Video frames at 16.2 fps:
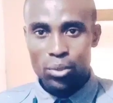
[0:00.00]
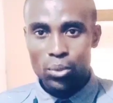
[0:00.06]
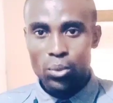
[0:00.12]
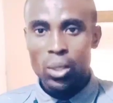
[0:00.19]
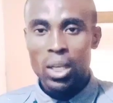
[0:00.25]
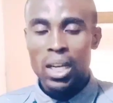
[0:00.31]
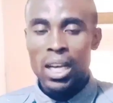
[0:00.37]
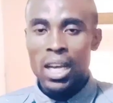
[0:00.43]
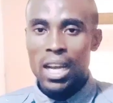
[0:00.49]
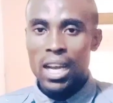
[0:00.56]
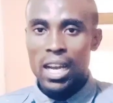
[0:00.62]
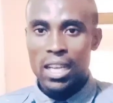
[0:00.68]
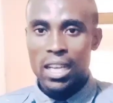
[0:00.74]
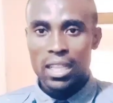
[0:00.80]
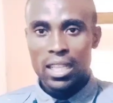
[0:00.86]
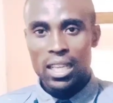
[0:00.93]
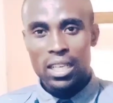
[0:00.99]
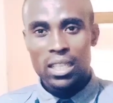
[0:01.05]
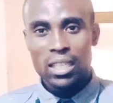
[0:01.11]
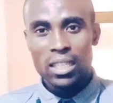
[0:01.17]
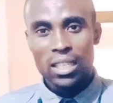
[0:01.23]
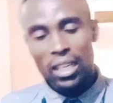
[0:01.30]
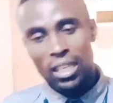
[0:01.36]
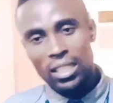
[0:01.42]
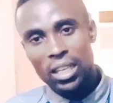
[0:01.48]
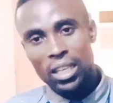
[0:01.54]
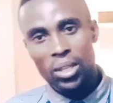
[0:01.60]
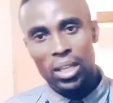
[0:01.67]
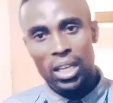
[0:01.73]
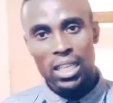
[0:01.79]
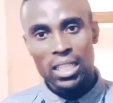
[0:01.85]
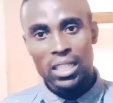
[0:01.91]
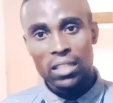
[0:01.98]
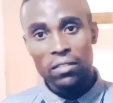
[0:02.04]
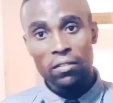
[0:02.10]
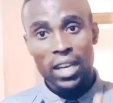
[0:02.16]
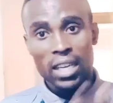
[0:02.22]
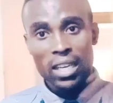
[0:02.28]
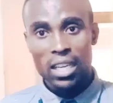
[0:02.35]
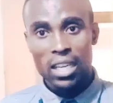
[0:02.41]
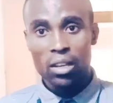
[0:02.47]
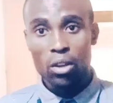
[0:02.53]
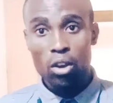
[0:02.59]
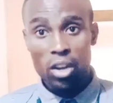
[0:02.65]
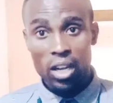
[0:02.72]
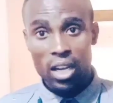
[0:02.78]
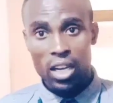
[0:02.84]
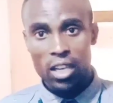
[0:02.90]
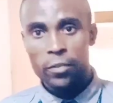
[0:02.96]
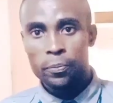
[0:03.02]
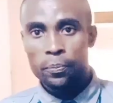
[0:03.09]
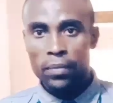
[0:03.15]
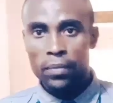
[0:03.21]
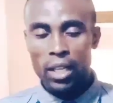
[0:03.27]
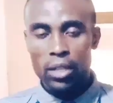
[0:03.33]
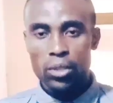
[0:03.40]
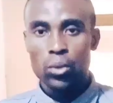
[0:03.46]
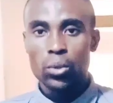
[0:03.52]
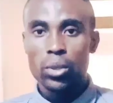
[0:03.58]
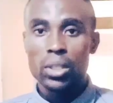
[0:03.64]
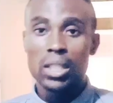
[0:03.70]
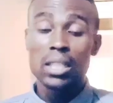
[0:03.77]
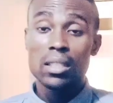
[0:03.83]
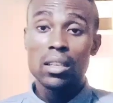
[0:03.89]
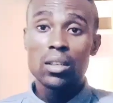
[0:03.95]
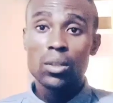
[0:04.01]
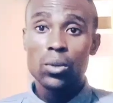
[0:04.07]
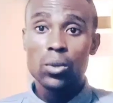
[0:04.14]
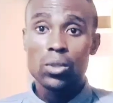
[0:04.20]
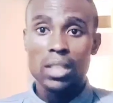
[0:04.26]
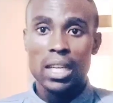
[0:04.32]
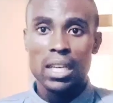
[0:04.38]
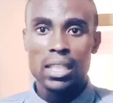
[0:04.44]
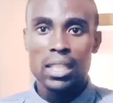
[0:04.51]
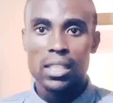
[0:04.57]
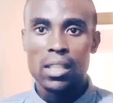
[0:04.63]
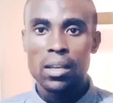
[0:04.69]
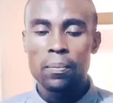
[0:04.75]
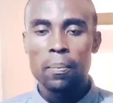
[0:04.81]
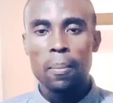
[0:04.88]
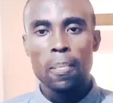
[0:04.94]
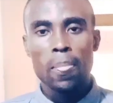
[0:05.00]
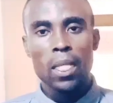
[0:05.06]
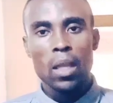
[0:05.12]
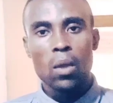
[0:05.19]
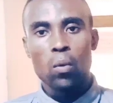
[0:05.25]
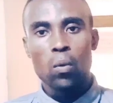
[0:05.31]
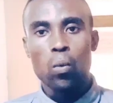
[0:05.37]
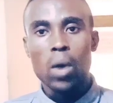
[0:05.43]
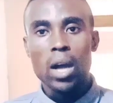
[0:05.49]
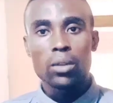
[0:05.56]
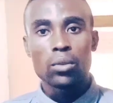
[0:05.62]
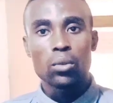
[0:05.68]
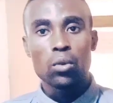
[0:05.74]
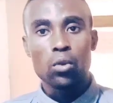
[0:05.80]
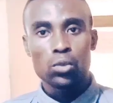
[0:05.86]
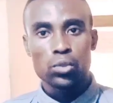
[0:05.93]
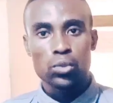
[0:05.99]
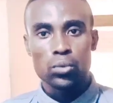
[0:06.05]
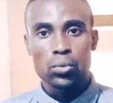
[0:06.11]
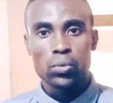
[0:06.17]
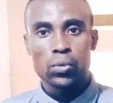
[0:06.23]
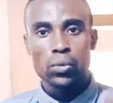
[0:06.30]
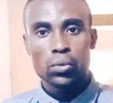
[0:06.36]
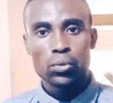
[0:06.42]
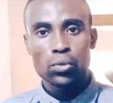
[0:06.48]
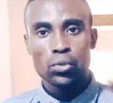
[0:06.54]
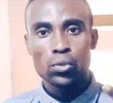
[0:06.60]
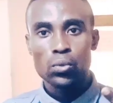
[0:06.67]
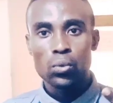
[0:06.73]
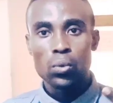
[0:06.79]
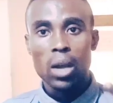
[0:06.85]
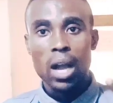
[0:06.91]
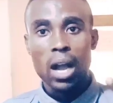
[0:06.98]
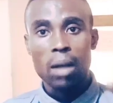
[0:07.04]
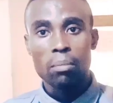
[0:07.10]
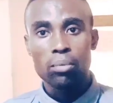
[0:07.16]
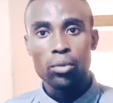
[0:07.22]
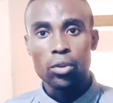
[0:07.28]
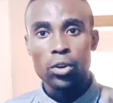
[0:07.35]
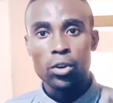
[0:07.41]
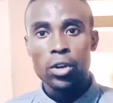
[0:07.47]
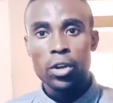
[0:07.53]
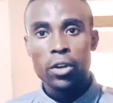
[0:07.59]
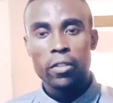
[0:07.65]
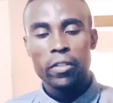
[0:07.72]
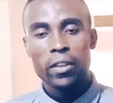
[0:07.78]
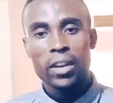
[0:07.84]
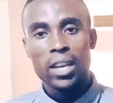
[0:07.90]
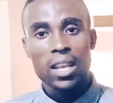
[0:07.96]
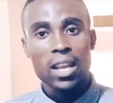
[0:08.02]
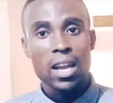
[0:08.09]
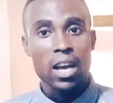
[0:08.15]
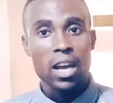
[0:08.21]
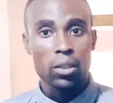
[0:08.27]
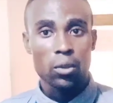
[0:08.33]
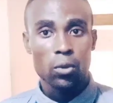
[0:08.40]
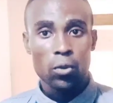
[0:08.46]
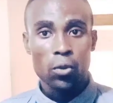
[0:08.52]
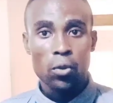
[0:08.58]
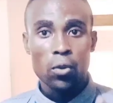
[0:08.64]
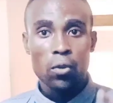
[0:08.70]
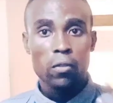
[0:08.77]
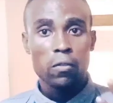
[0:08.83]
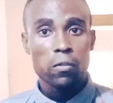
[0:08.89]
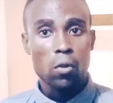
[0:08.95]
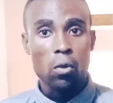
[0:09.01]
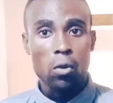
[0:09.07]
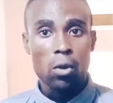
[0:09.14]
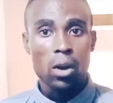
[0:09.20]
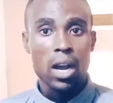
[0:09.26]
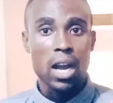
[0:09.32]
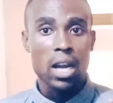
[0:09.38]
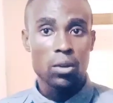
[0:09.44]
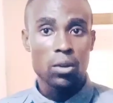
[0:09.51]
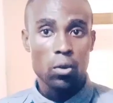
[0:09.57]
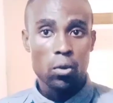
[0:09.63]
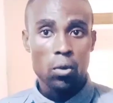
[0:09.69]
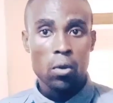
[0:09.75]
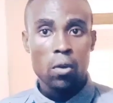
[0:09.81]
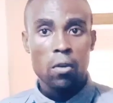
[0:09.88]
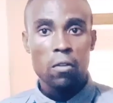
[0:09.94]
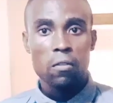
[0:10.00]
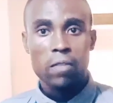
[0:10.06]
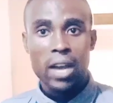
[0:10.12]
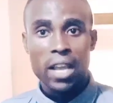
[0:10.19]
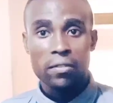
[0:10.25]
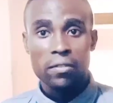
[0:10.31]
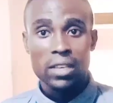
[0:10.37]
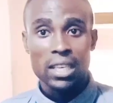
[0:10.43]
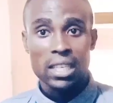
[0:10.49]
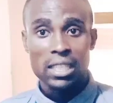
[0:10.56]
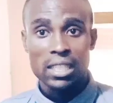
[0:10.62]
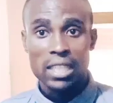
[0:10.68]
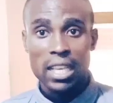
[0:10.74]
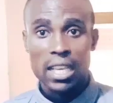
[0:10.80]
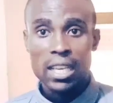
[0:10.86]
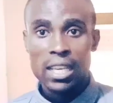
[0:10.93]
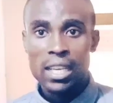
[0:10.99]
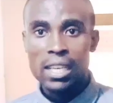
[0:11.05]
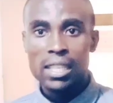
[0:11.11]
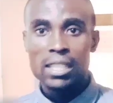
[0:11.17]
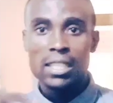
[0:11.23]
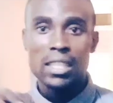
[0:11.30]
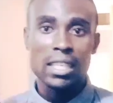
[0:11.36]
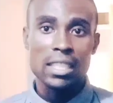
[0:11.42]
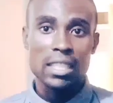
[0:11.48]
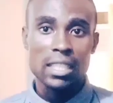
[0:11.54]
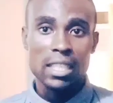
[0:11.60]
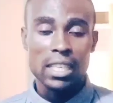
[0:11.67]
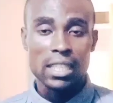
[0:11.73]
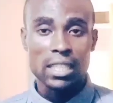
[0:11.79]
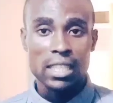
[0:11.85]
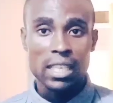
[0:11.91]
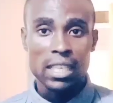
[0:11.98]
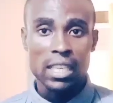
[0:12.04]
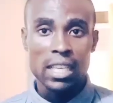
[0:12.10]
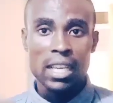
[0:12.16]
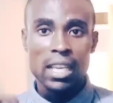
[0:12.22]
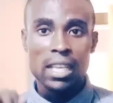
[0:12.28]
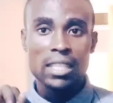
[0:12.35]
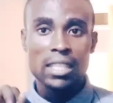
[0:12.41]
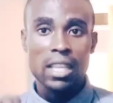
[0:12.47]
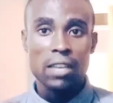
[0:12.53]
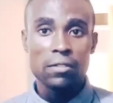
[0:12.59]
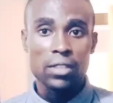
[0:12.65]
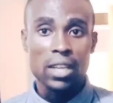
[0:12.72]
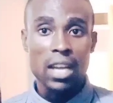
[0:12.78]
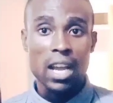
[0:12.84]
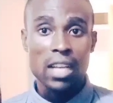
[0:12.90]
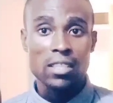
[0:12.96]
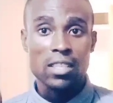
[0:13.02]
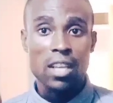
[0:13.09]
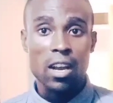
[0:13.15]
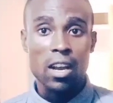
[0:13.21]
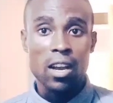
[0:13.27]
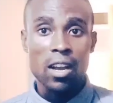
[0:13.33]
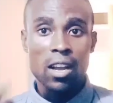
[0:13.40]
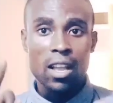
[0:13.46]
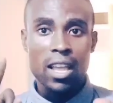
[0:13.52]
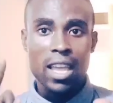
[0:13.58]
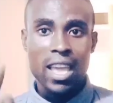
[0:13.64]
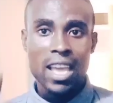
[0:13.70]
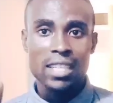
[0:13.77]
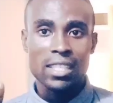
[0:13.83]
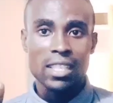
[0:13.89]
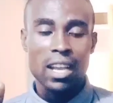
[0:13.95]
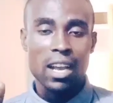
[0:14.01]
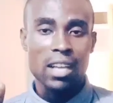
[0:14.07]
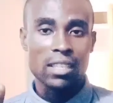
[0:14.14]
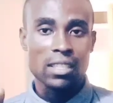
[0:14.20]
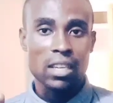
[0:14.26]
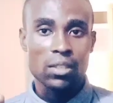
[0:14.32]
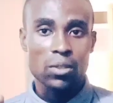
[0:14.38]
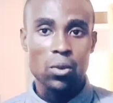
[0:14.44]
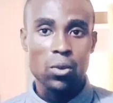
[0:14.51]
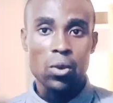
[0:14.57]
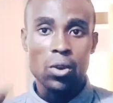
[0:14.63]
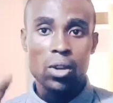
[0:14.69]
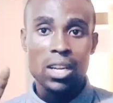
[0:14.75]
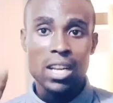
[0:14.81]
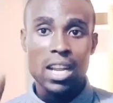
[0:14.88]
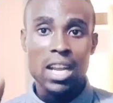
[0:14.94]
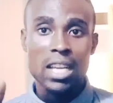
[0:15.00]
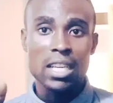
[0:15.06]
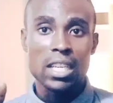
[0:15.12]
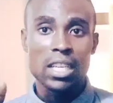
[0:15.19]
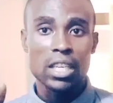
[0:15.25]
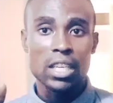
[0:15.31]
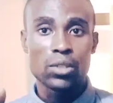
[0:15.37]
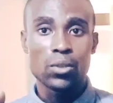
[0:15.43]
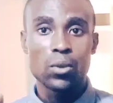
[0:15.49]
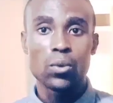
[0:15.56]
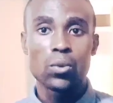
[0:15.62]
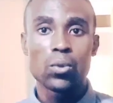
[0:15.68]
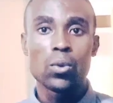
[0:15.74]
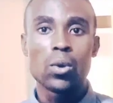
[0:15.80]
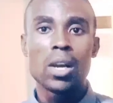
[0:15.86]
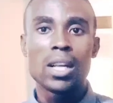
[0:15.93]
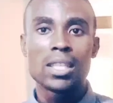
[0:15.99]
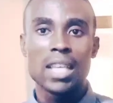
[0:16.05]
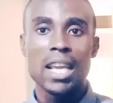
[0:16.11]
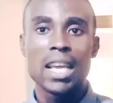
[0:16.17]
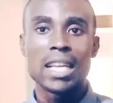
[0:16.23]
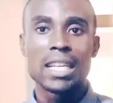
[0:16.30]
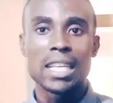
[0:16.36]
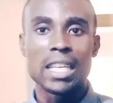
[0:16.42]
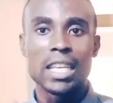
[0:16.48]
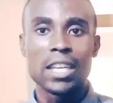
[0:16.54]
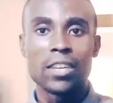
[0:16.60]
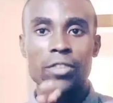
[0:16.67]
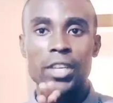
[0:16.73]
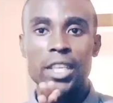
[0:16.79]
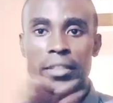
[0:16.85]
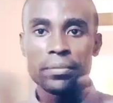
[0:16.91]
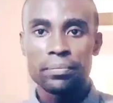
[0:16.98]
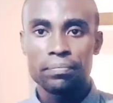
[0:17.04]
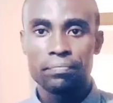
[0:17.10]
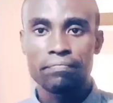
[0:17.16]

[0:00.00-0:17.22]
too, and then later you can divide and conquer. So the song goes like this: 1 otu, 2 abo, 3 ato, 4 ano, 5 ise, 6 isi, 7 asa, 8 asato, 9 itoru, 10 iri.